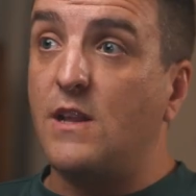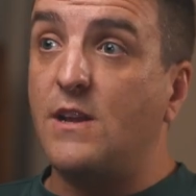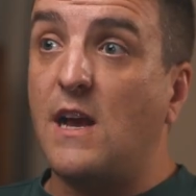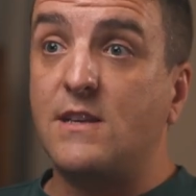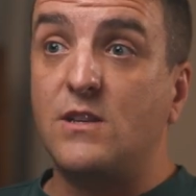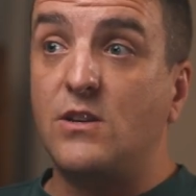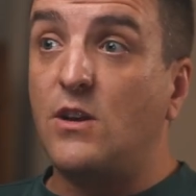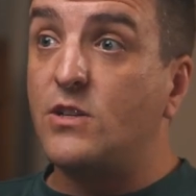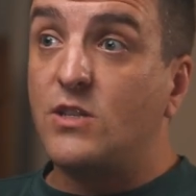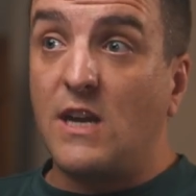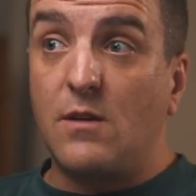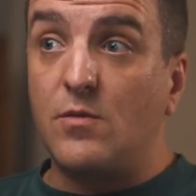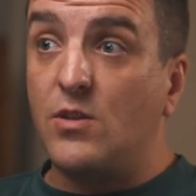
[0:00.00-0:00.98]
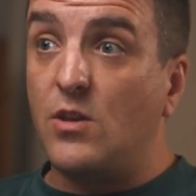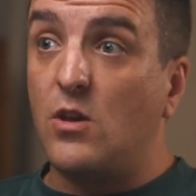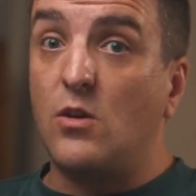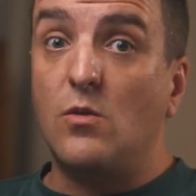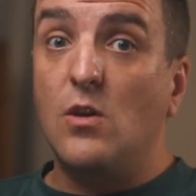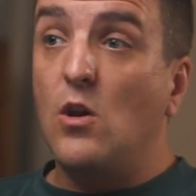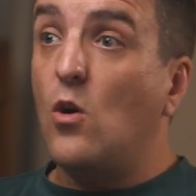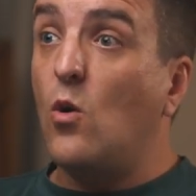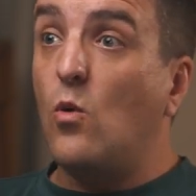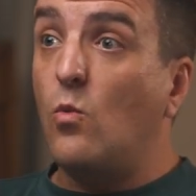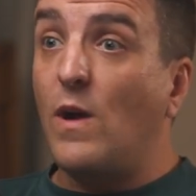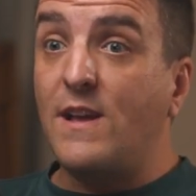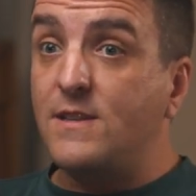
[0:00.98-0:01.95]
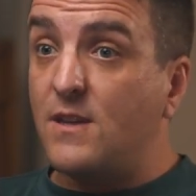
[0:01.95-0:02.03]
and has a nice chat with you, or
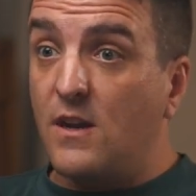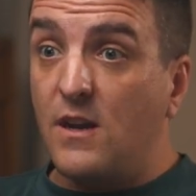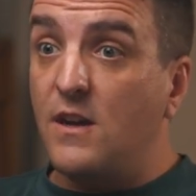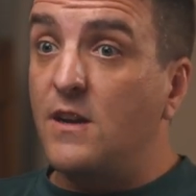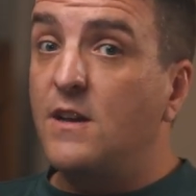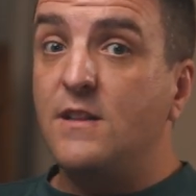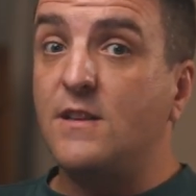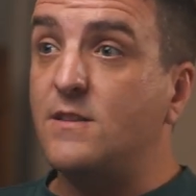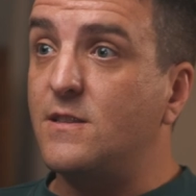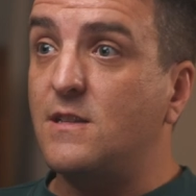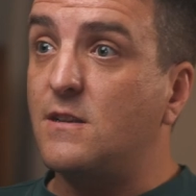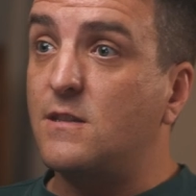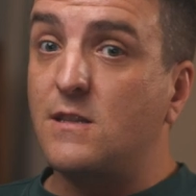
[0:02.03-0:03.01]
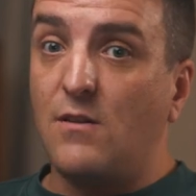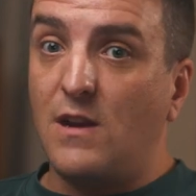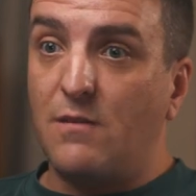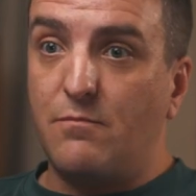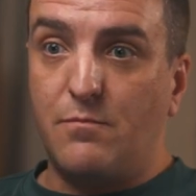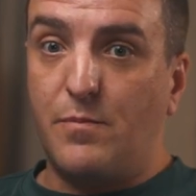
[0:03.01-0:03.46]
waiter, doesn't necessarily